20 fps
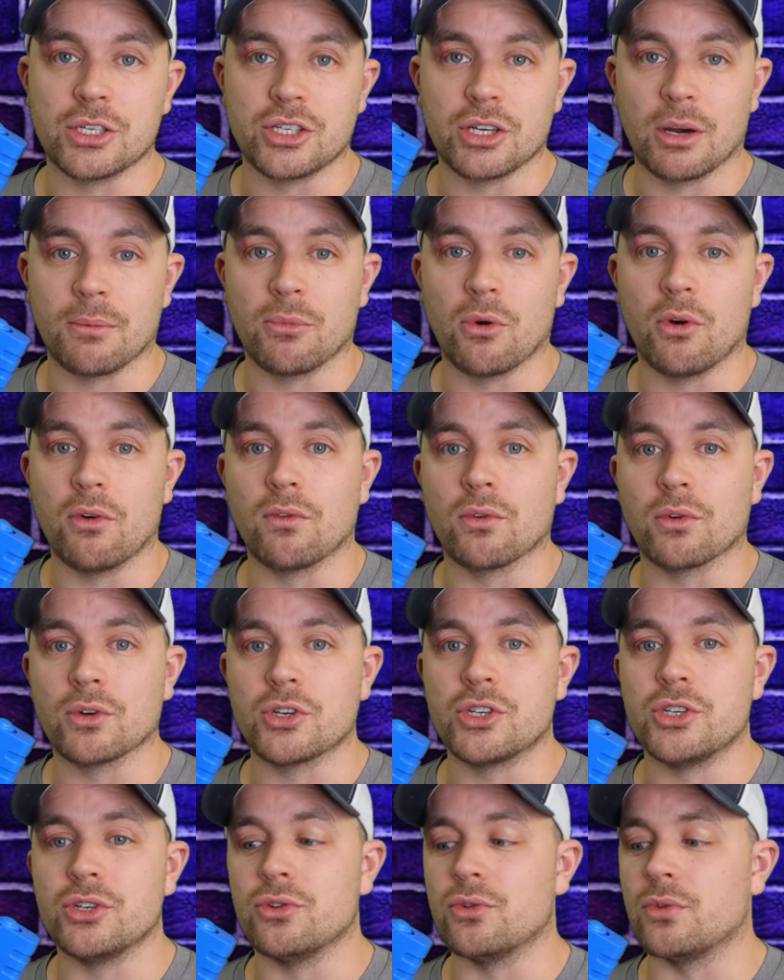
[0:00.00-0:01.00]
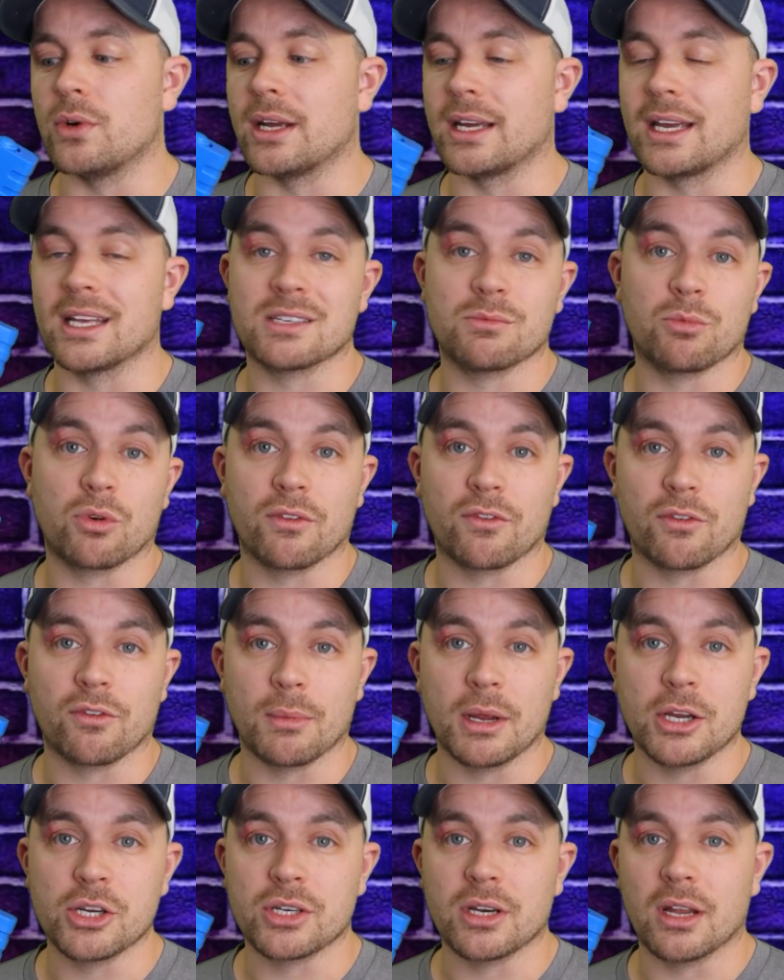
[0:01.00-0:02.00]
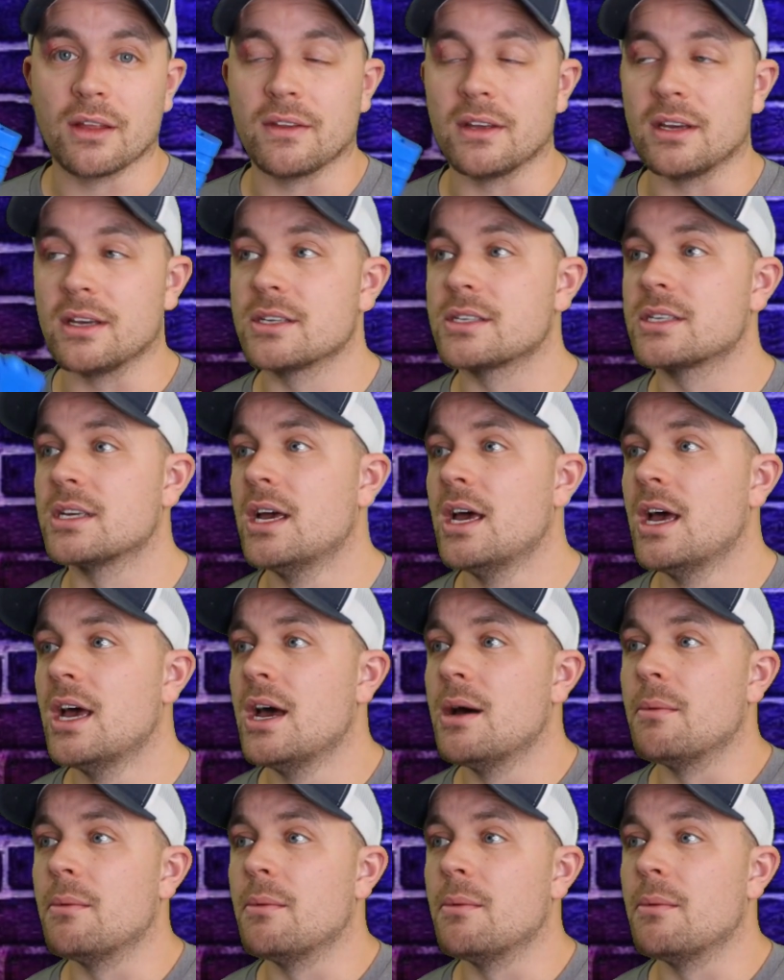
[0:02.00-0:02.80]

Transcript: jump over to and get some more information on these.